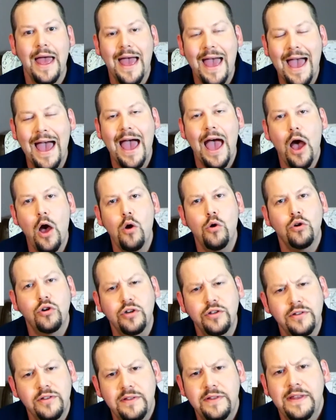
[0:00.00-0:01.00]
how
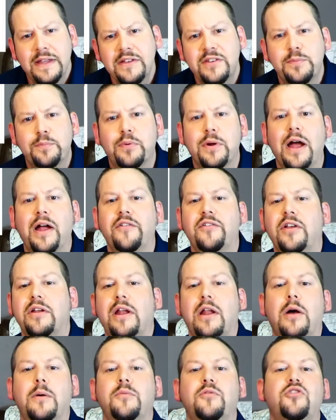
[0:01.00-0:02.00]
could this project
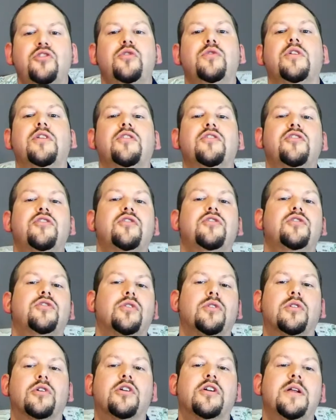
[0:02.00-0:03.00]
help students to
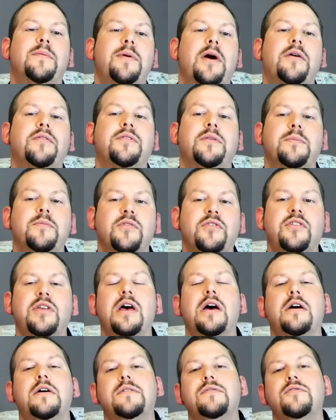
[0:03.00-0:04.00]
learn about
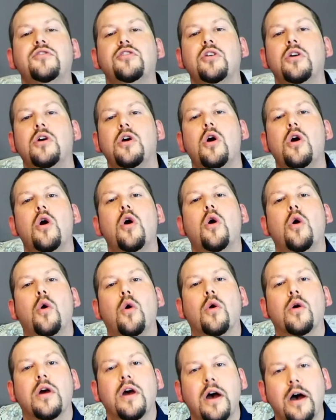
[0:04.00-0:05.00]
themselves
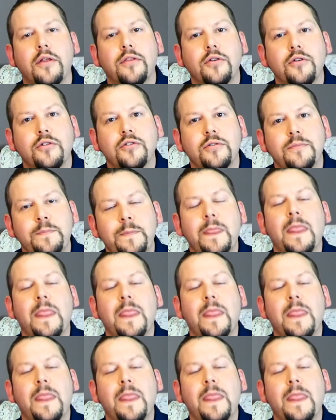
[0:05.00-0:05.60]
or others?